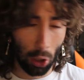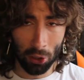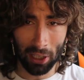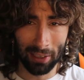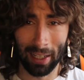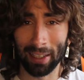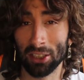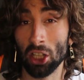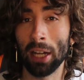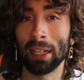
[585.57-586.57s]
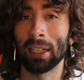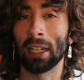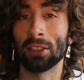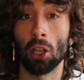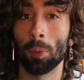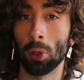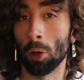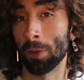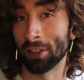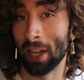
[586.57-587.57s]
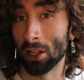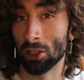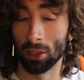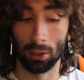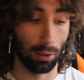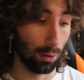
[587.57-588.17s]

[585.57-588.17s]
Lelouch is a shining example of this action.